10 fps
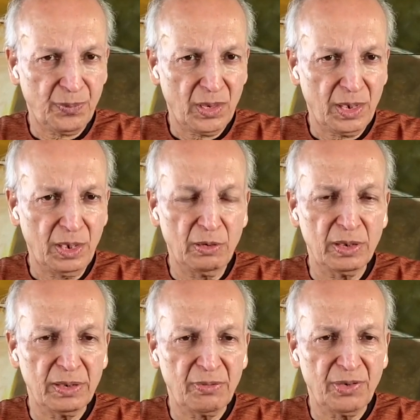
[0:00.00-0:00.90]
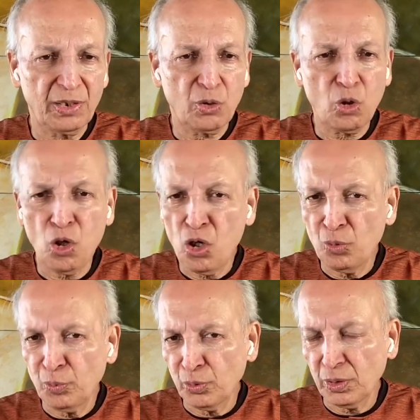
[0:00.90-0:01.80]
Keloid is very
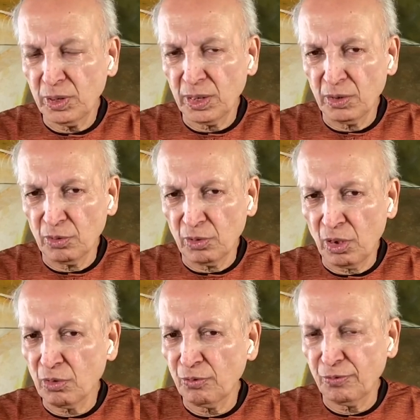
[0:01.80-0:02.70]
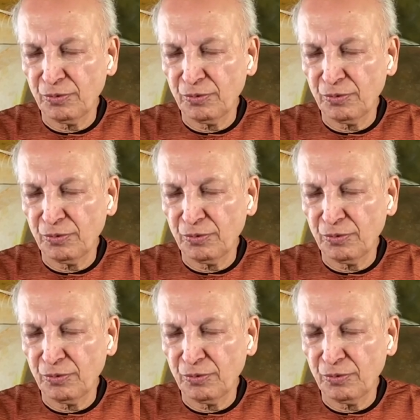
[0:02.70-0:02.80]
common in a lot of